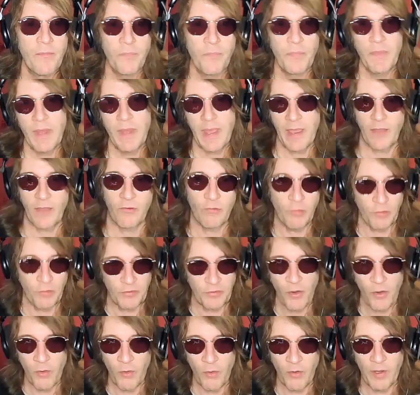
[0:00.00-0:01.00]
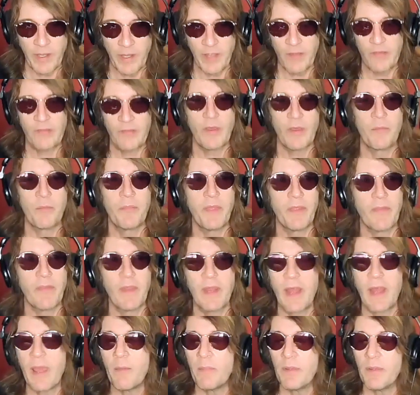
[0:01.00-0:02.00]
actual touring is something that
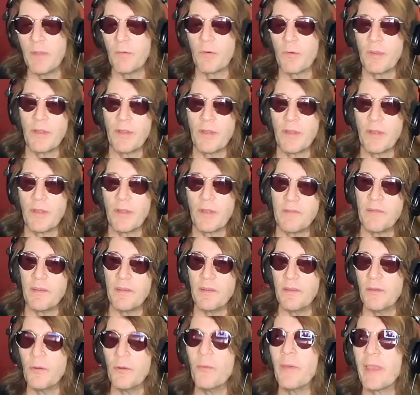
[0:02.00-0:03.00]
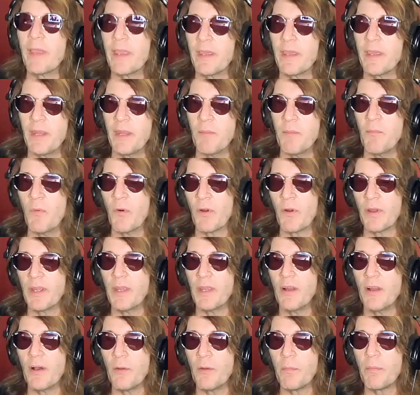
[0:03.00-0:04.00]
I'd be really into doing anymore.
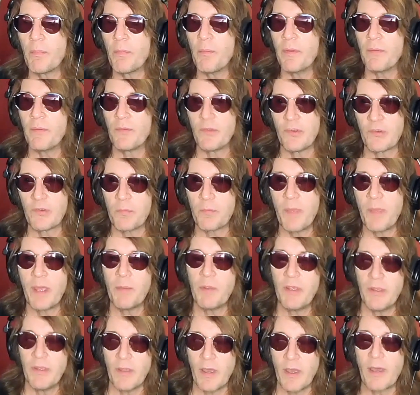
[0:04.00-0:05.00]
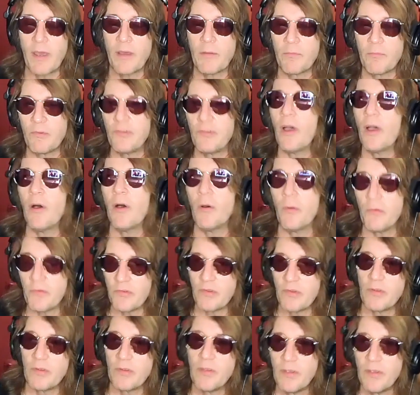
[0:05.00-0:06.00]
Just maybe
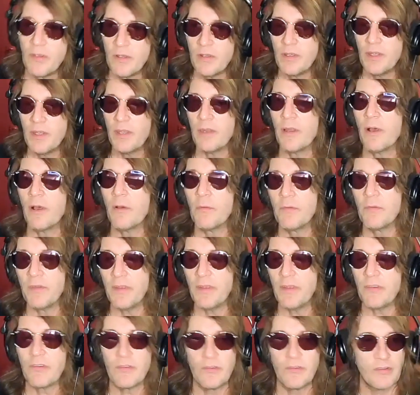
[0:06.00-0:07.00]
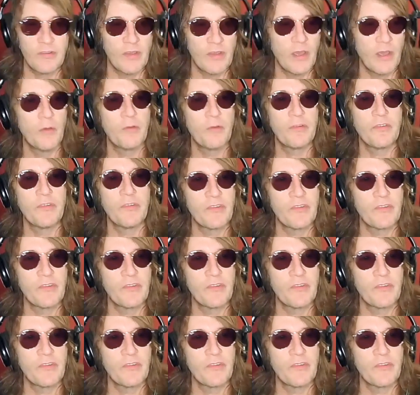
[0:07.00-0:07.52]
shows, decent shows and stuff.